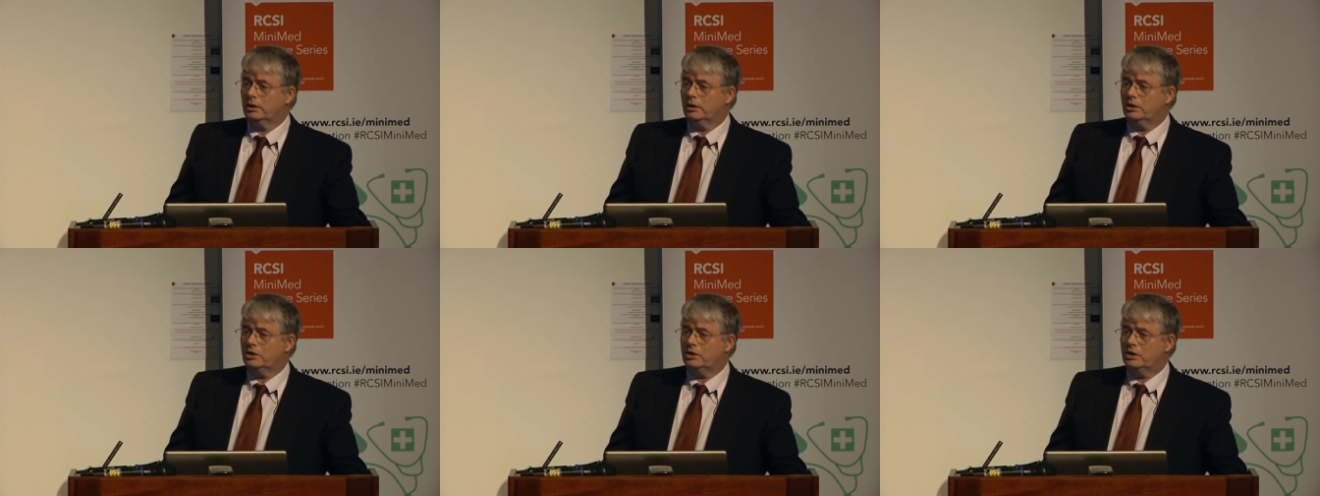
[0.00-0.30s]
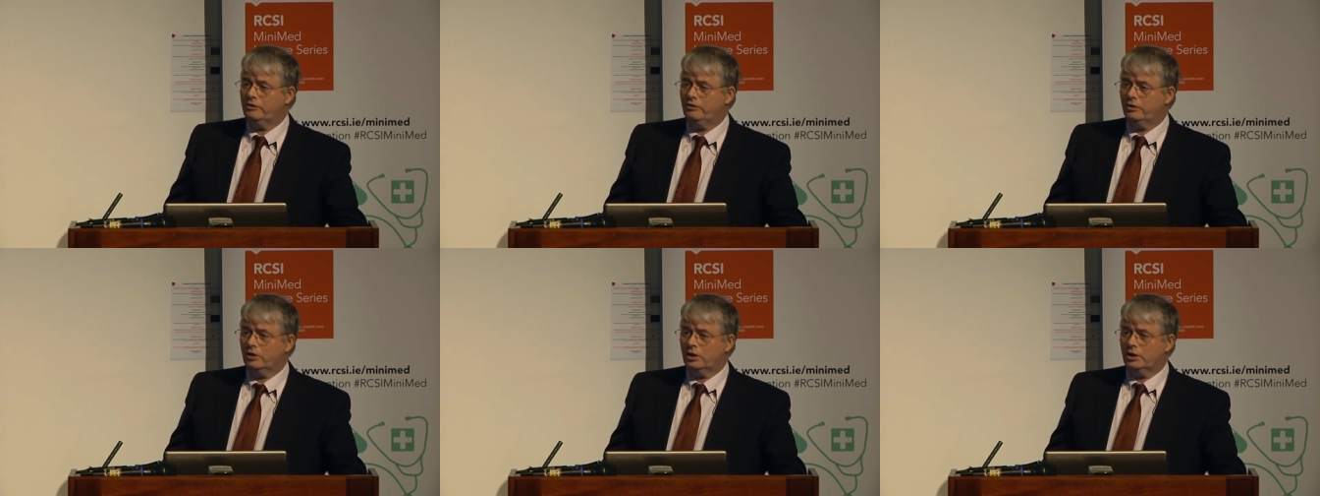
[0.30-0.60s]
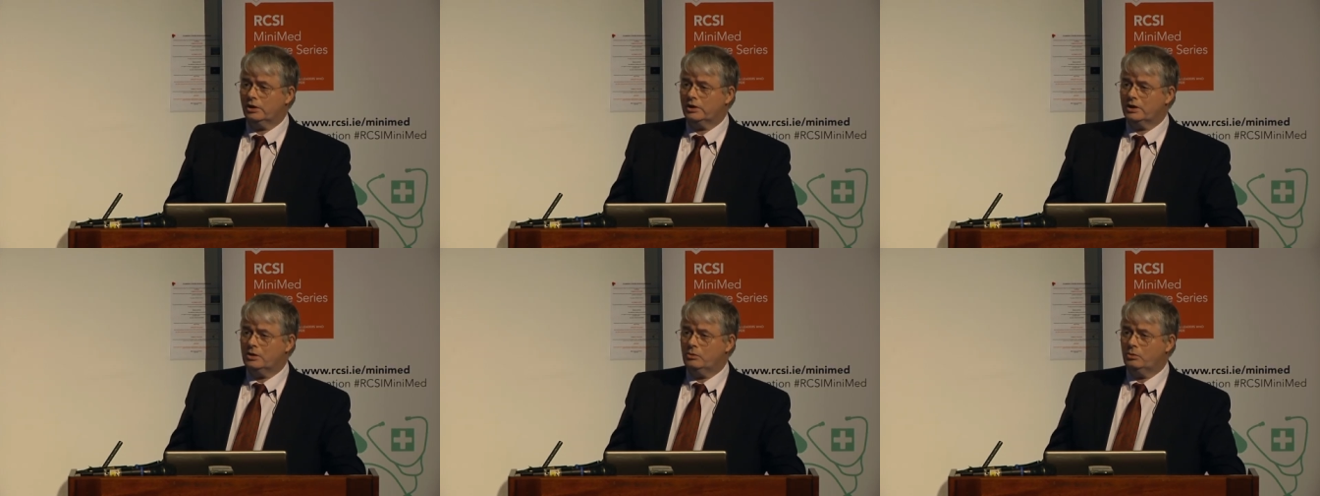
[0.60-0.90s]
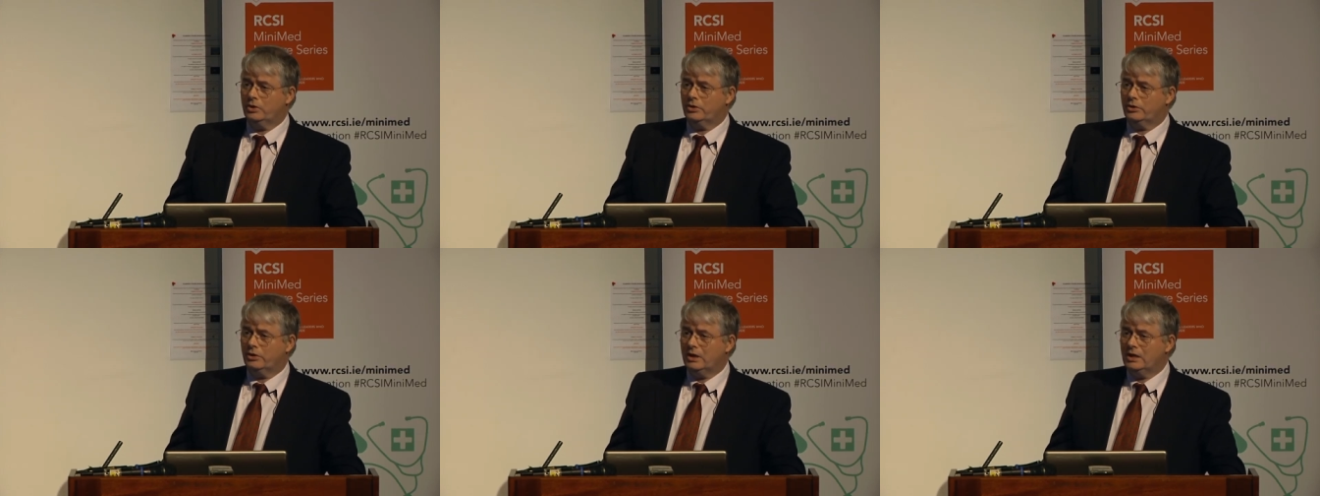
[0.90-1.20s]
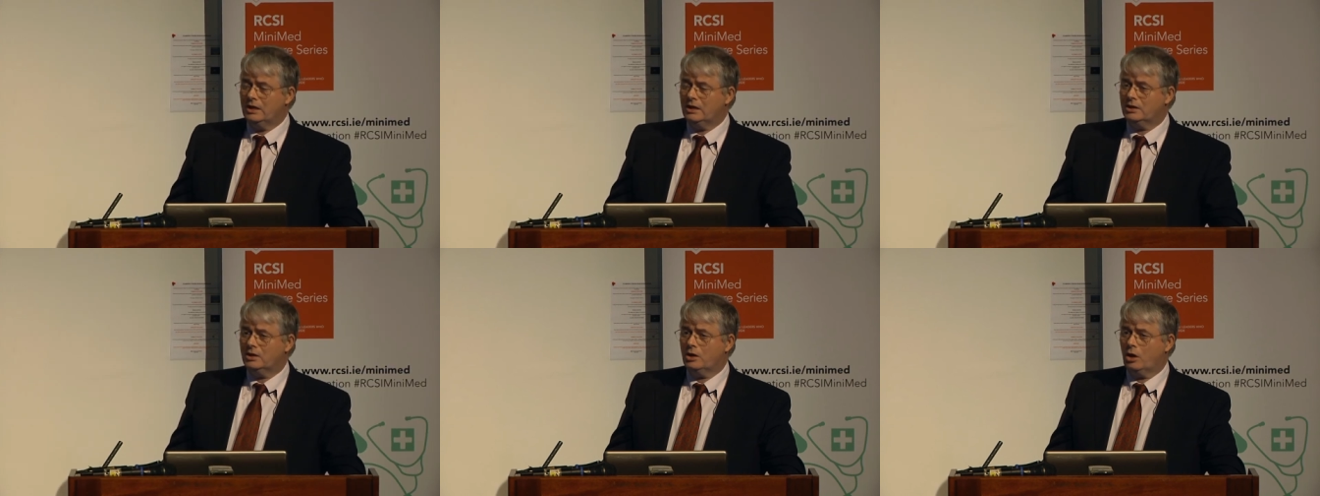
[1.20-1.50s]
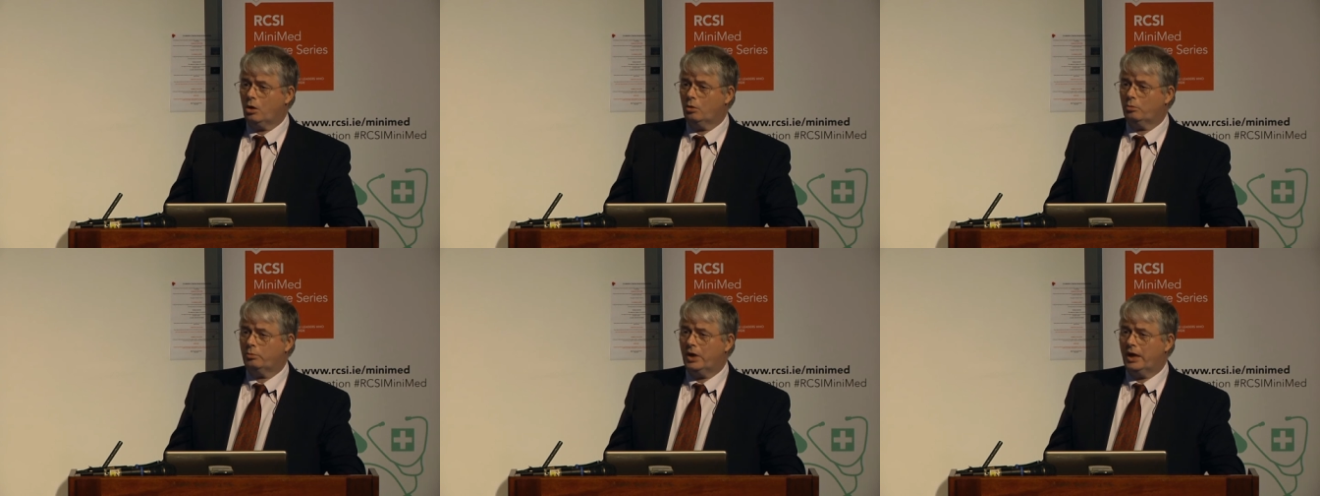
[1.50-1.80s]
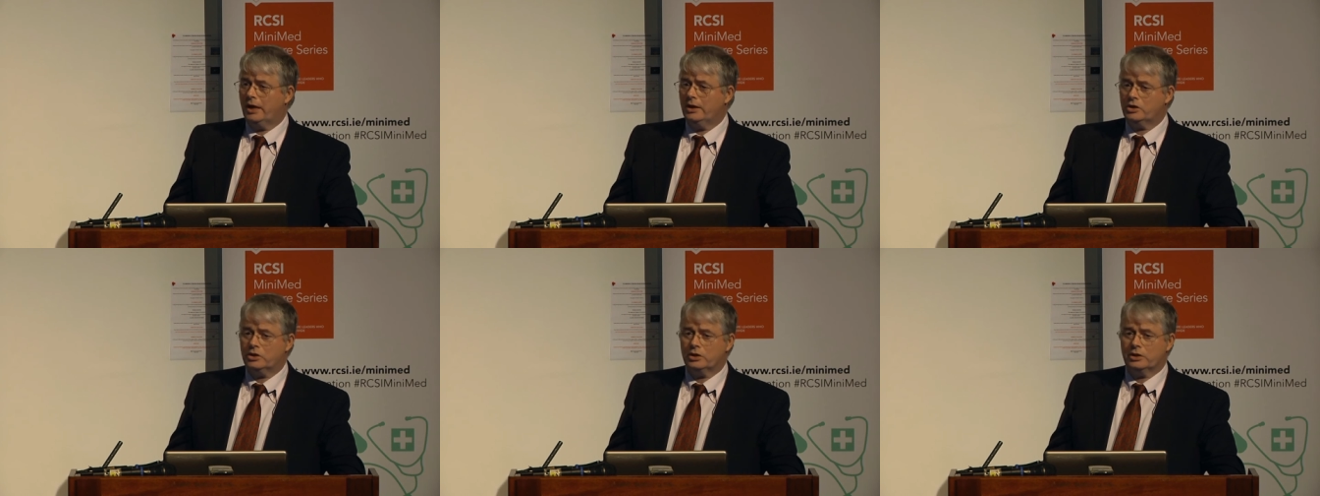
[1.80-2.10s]
The difficulty with these young
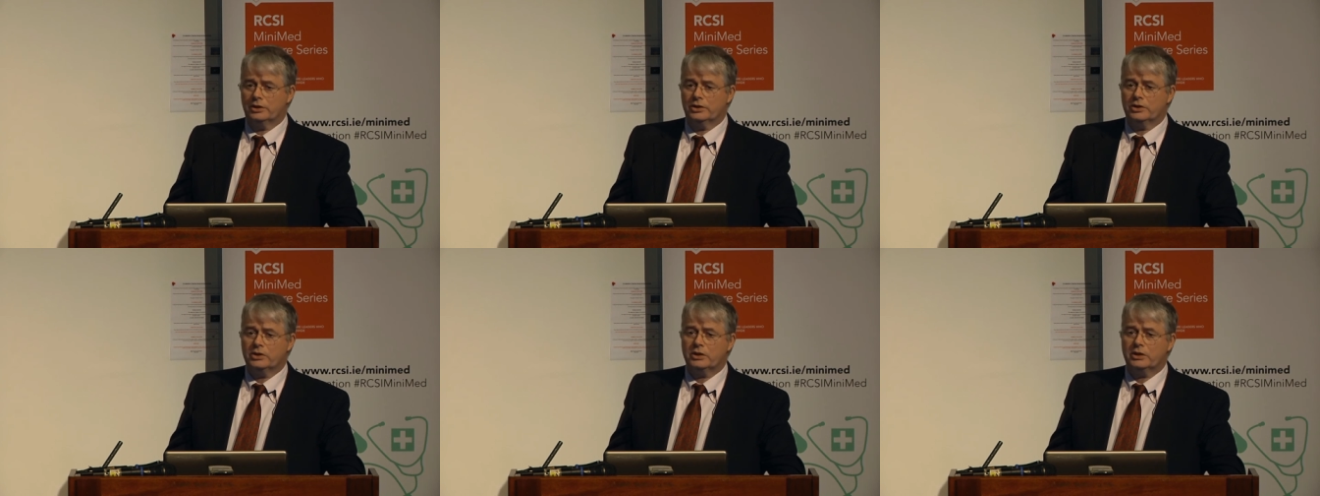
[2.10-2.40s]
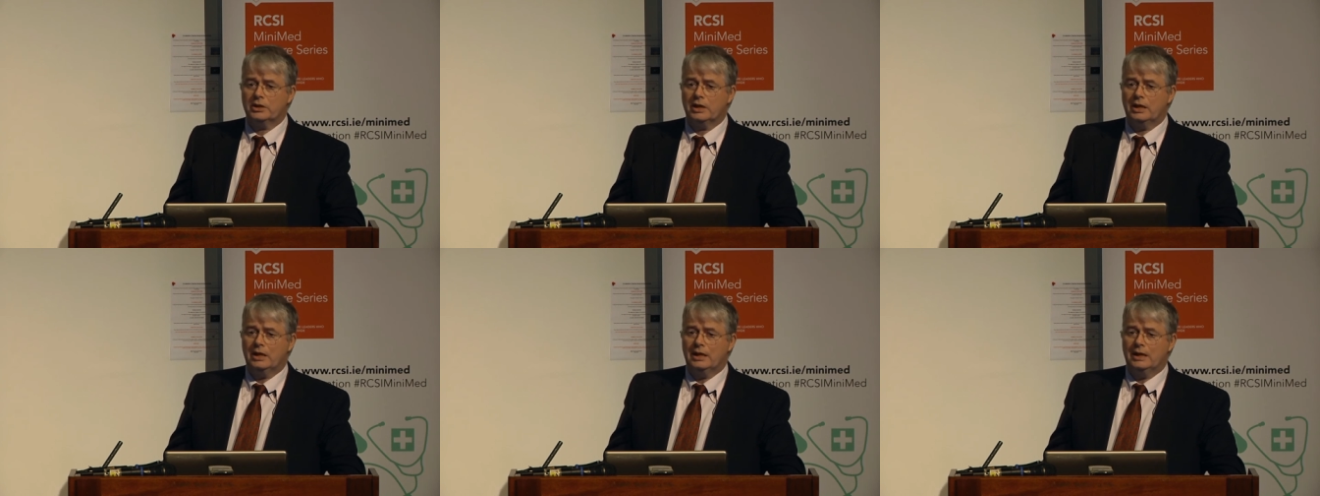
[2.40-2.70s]
patients